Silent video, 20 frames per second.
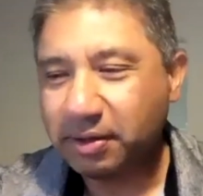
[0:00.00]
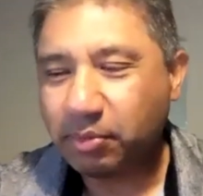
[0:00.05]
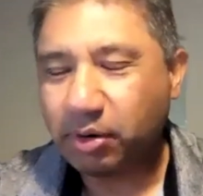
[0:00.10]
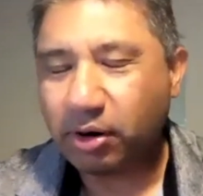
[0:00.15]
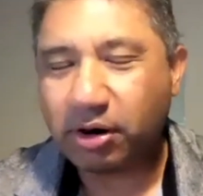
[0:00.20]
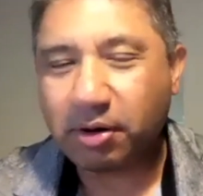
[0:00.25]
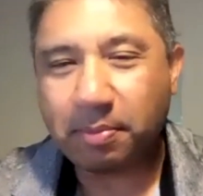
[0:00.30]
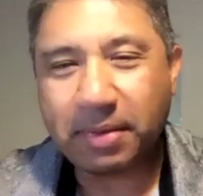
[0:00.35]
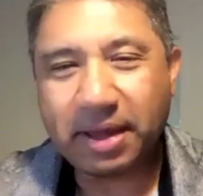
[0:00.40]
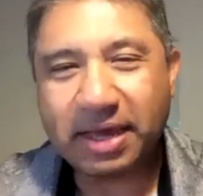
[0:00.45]

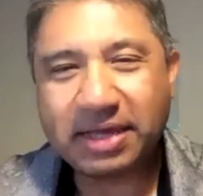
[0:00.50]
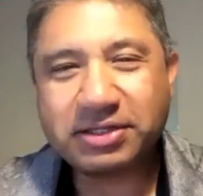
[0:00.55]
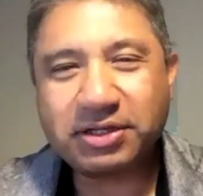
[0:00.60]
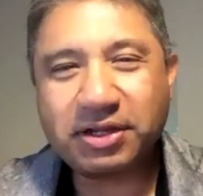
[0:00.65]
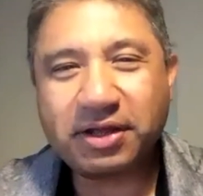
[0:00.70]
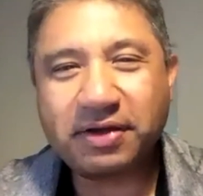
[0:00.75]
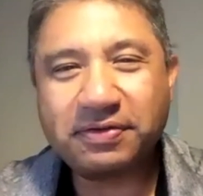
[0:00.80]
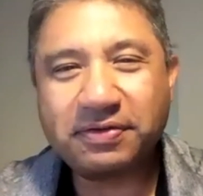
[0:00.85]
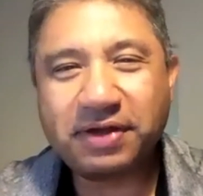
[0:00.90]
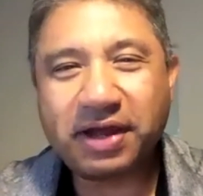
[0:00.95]
part of
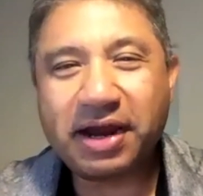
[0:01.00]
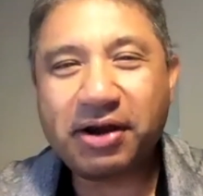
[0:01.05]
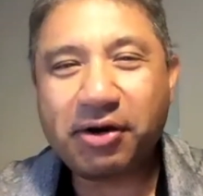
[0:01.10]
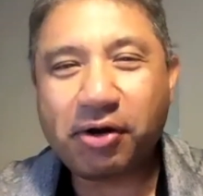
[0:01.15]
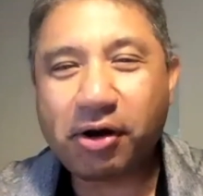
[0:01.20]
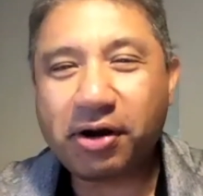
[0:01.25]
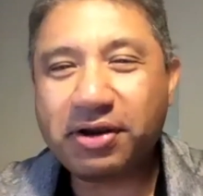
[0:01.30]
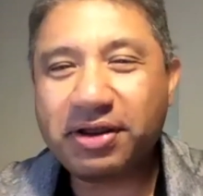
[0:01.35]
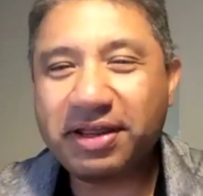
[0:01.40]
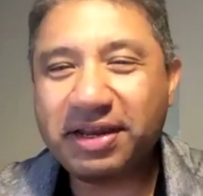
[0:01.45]
Maslow's
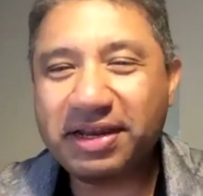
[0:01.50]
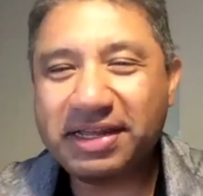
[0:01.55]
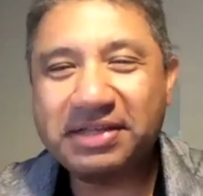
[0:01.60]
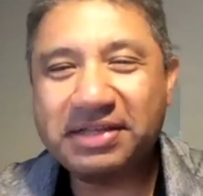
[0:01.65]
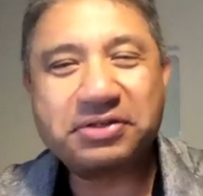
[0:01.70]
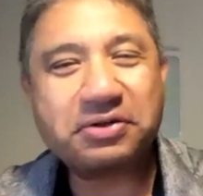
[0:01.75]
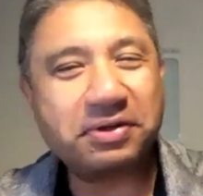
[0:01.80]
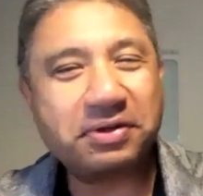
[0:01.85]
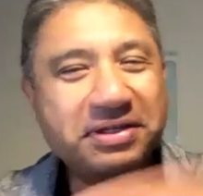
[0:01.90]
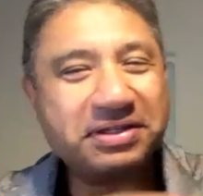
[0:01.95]
hierarchy of
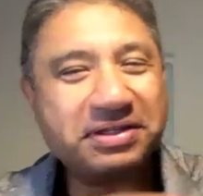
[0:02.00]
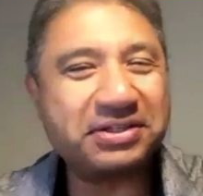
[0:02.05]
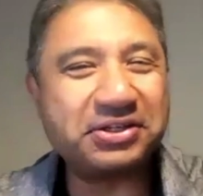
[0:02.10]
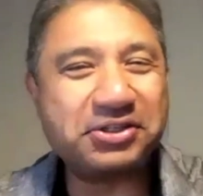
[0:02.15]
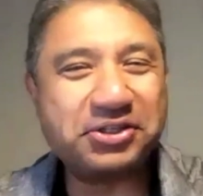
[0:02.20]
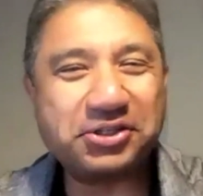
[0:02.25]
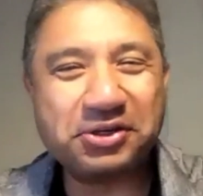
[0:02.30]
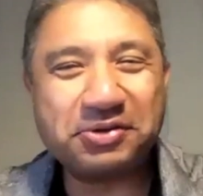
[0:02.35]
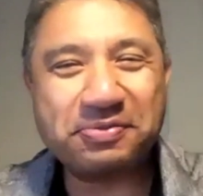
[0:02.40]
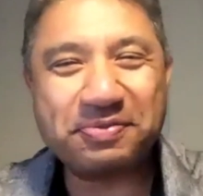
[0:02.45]
needs, or at least it
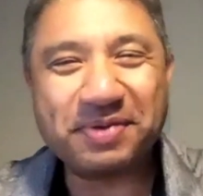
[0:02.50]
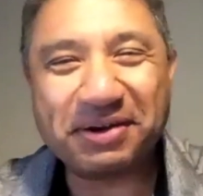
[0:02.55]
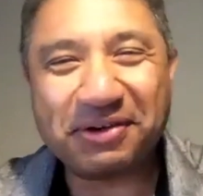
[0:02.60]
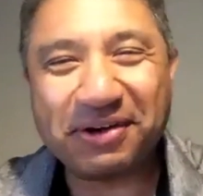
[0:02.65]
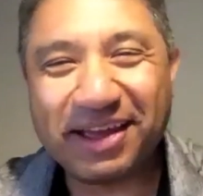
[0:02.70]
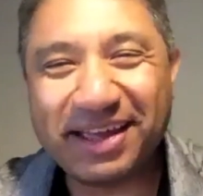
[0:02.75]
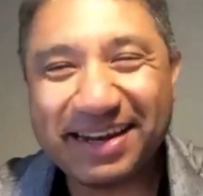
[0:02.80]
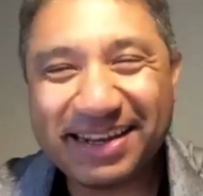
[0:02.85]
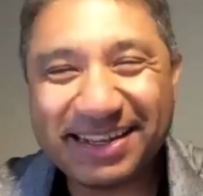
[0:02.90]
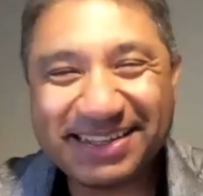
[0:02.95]
should be, right?